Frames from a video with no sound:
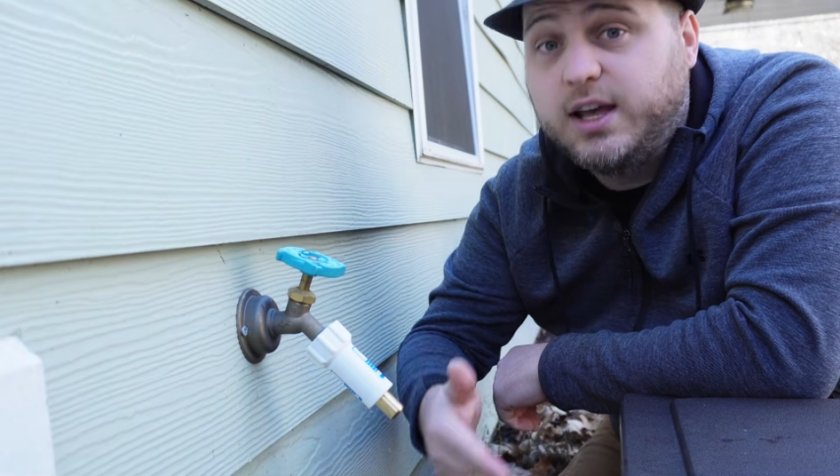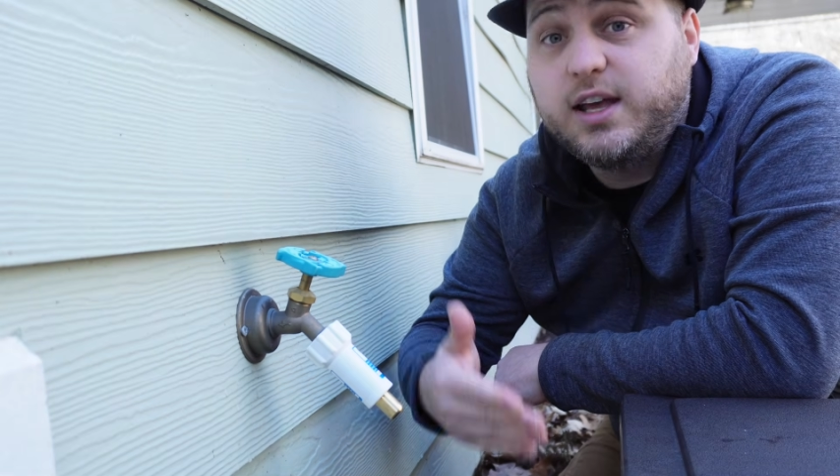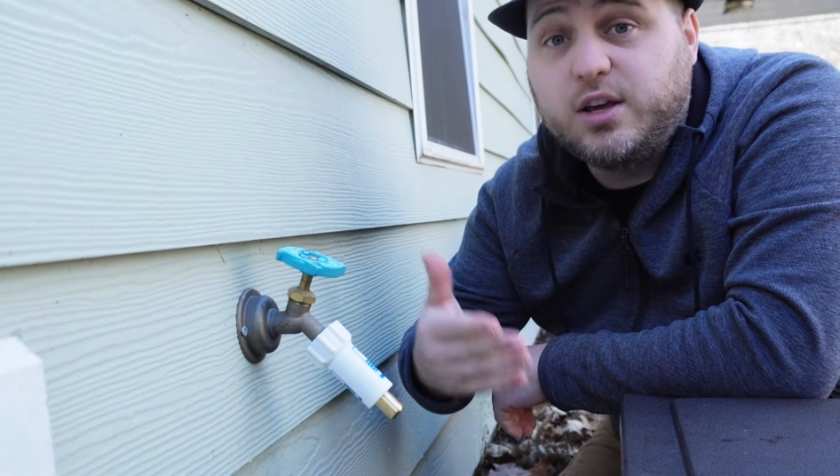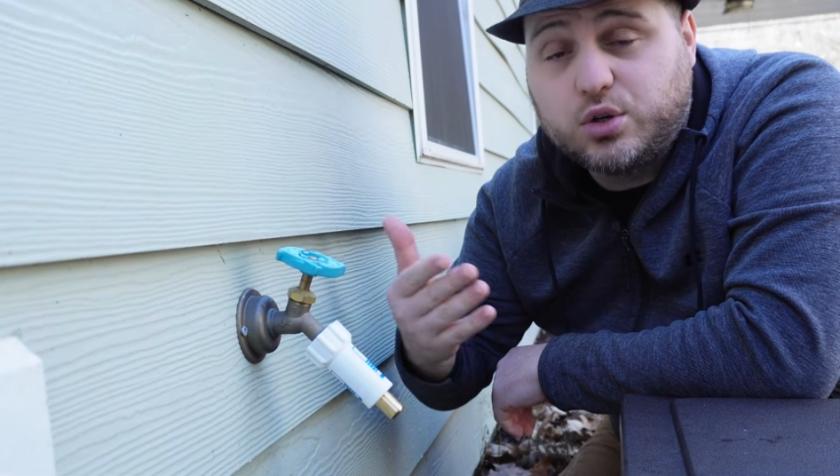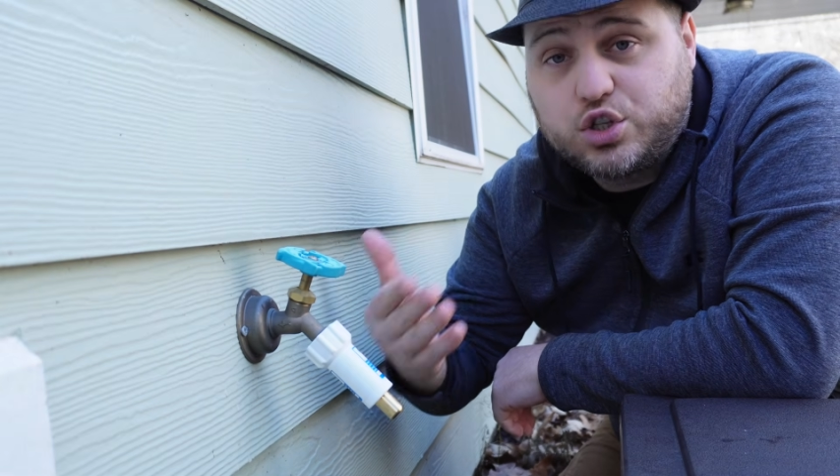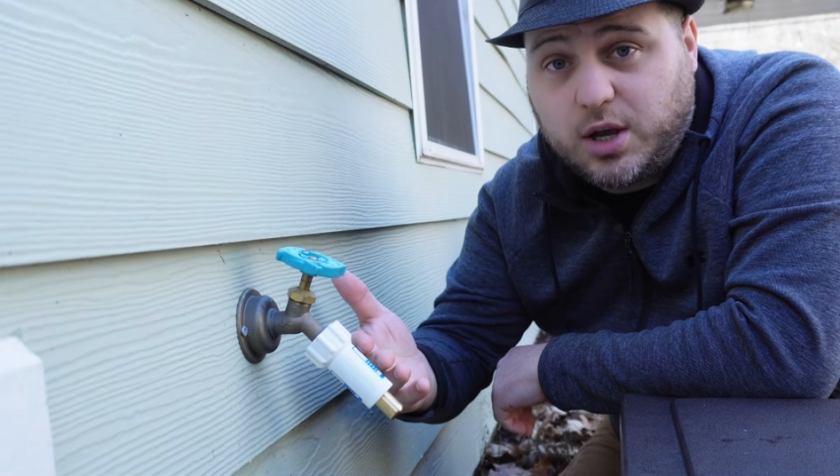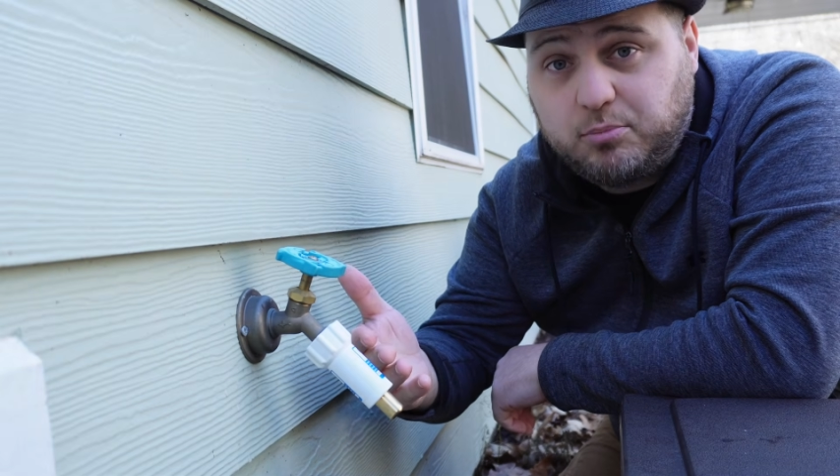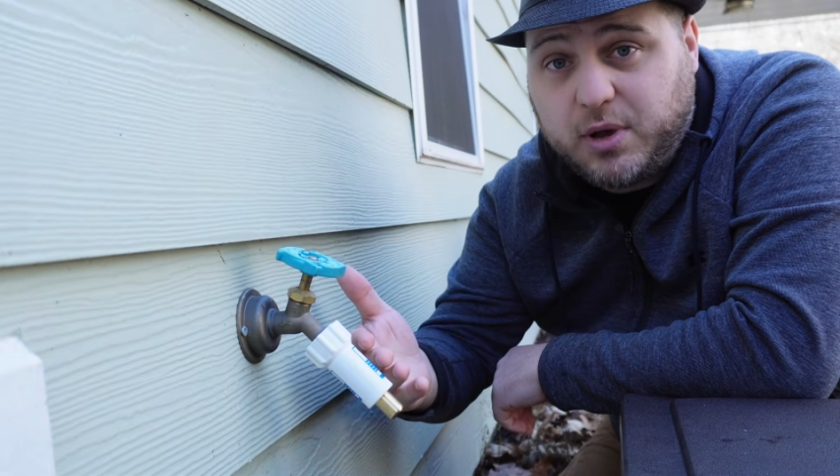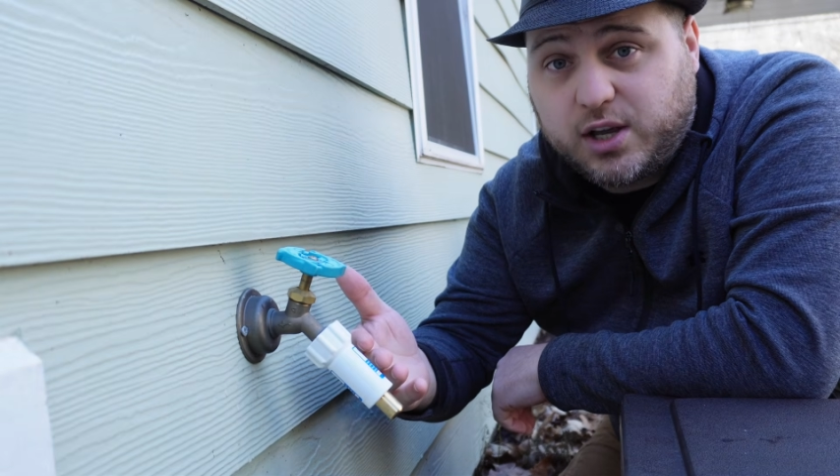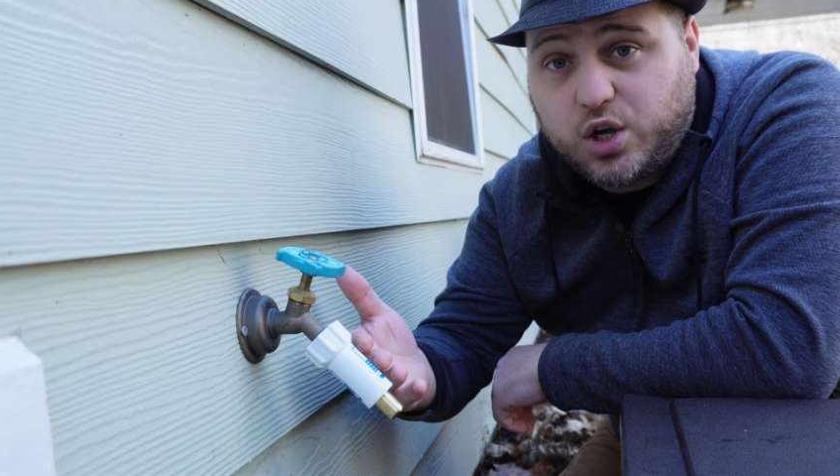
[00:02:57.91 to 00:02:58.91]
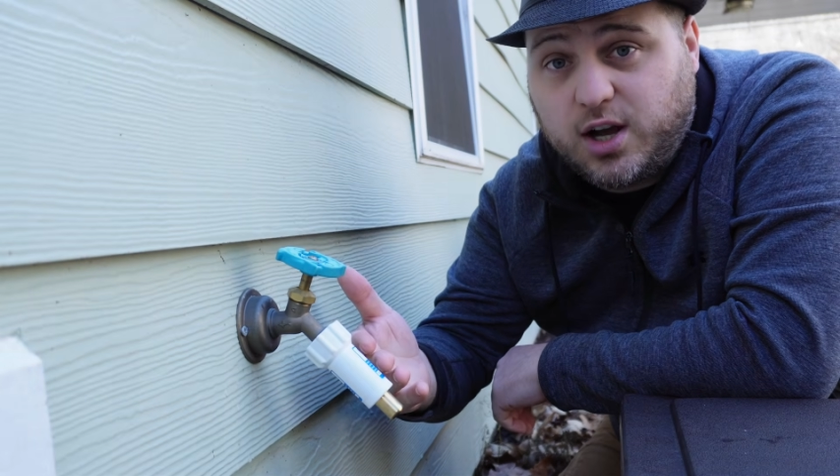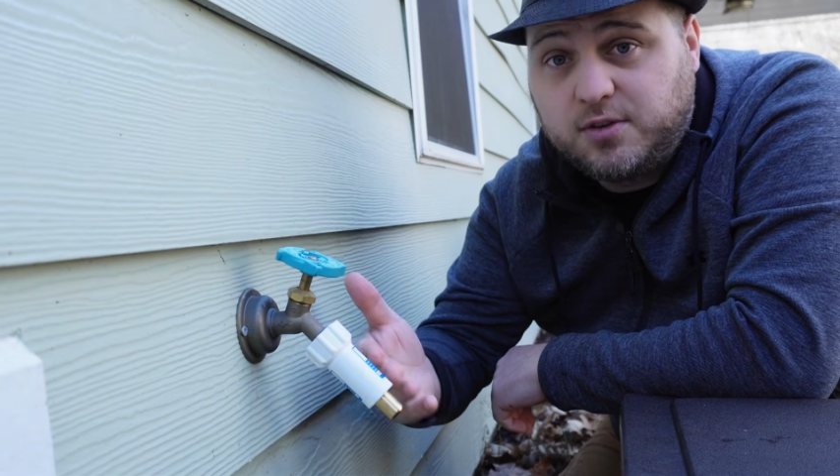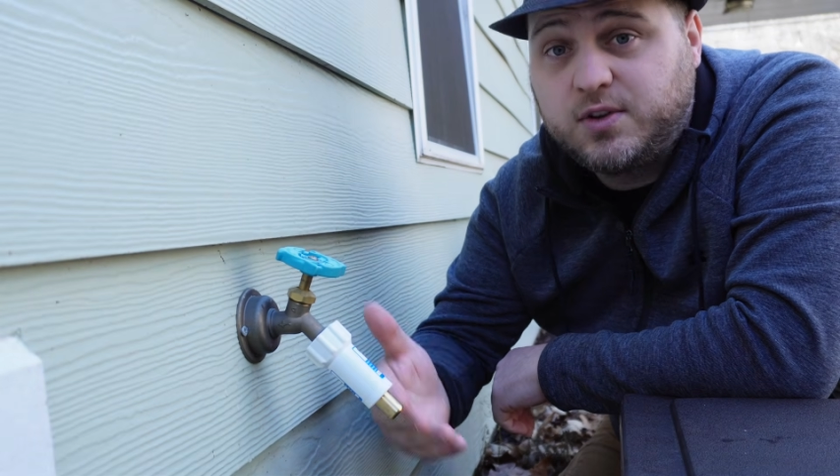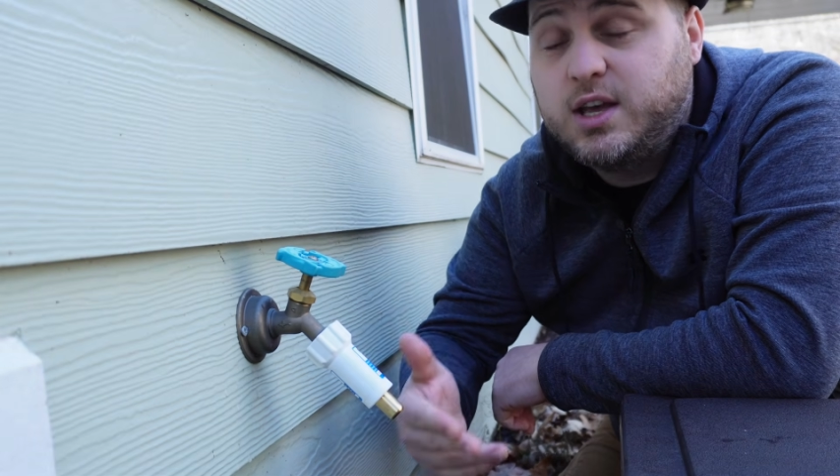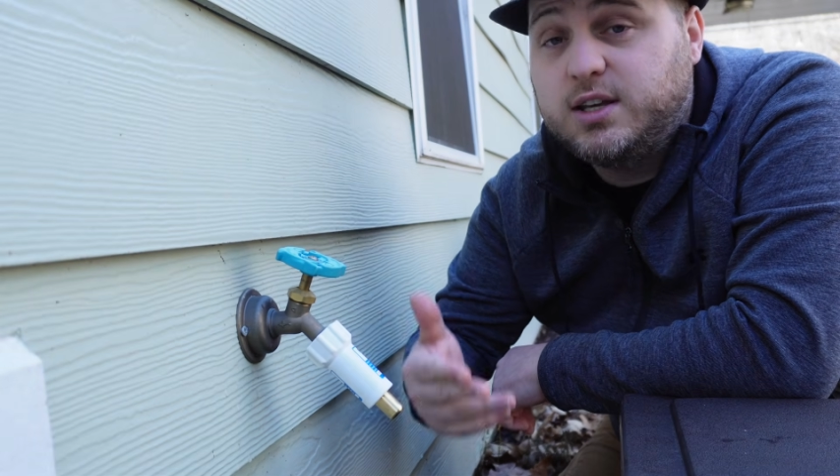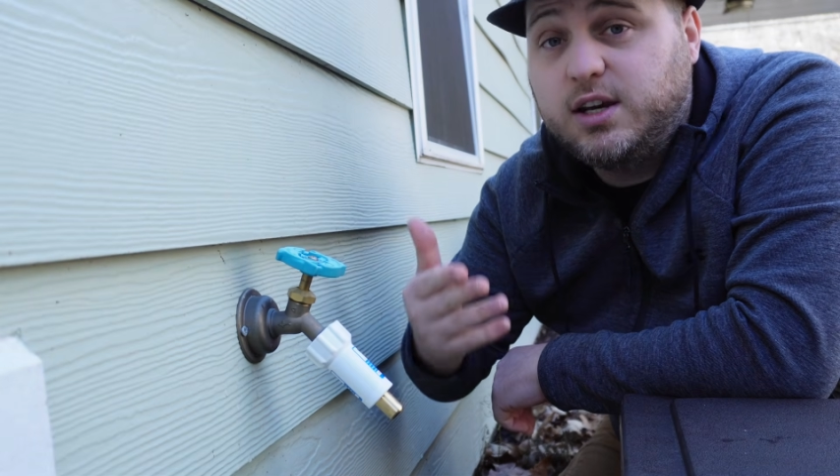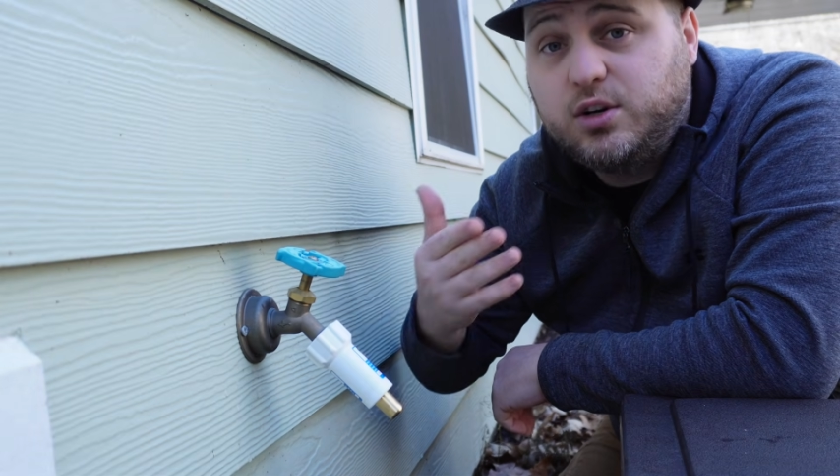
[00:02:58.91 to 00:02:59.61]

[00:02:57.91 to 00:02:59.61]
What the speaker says: It'll shut back off, and